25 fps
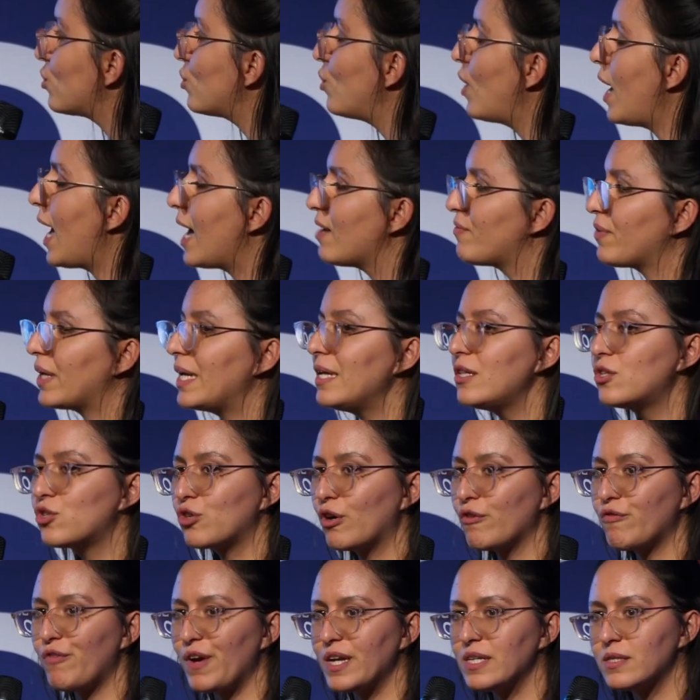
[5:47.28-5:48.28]
have
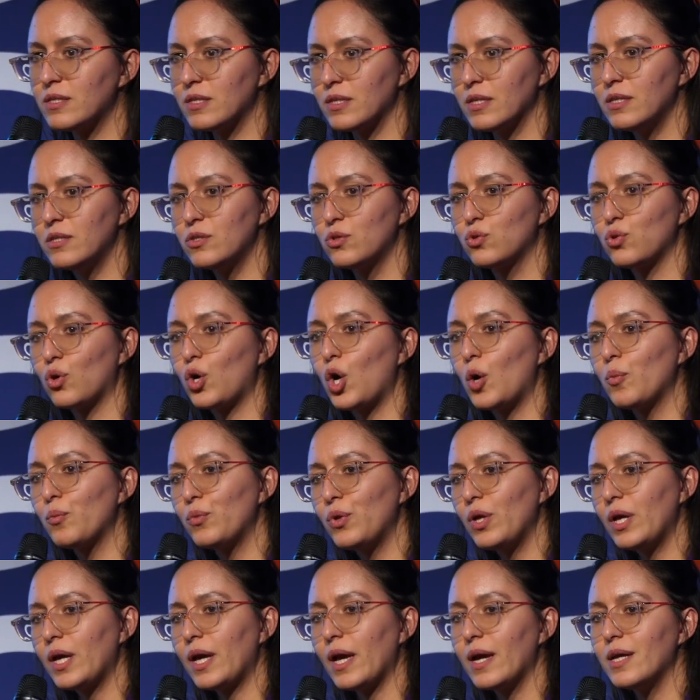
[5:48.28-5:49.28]
interfaces to
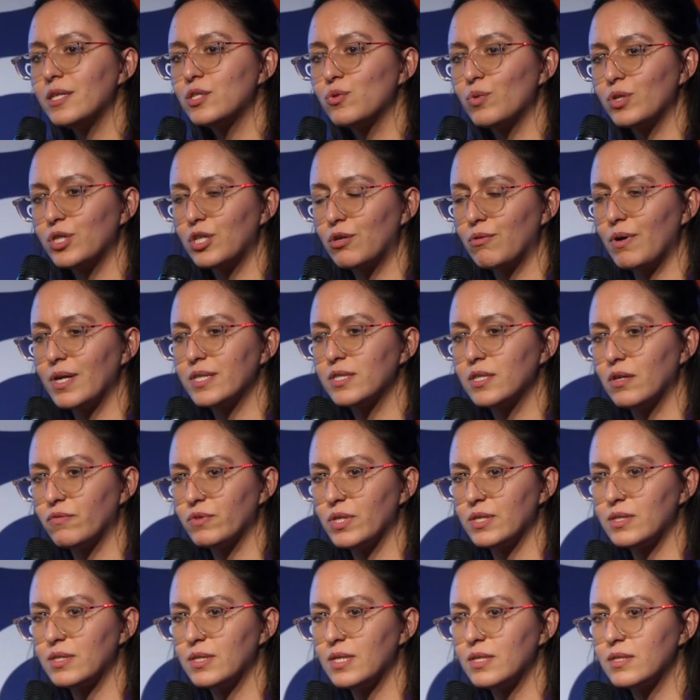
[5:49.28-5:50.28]
communicate with the rest of
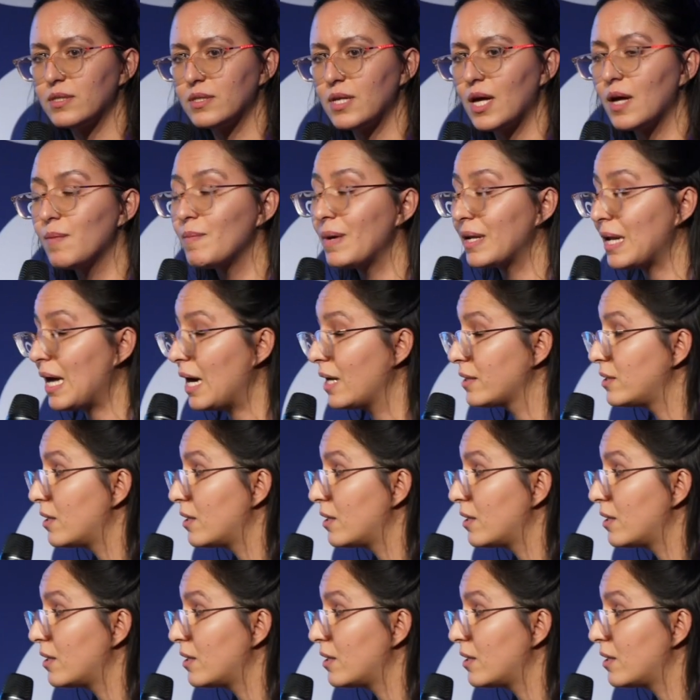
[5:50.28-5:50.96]
the system and other